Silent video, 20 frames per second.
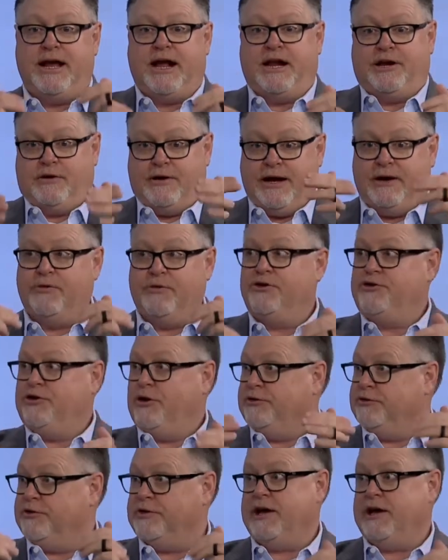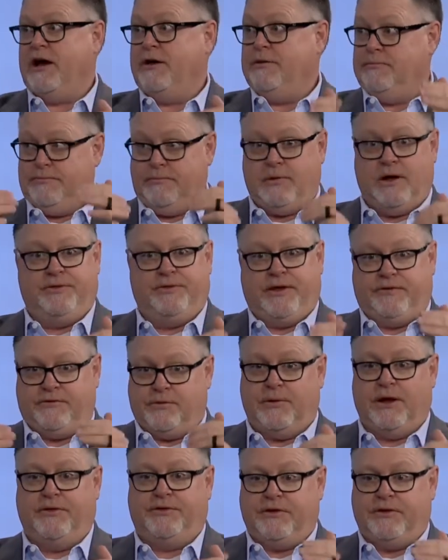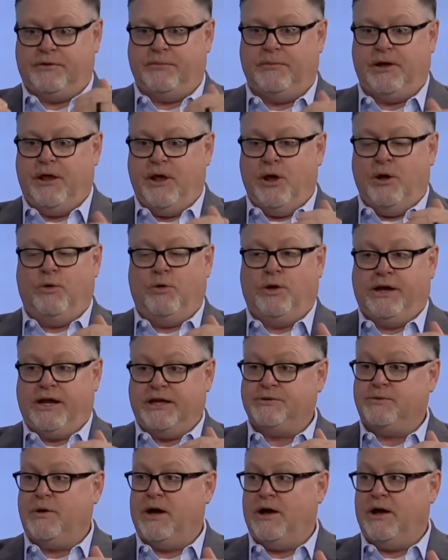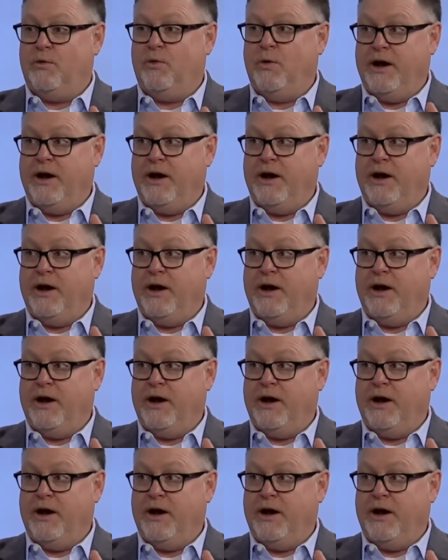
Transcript: out of your Edward Jones account month after month after month, well, guess what?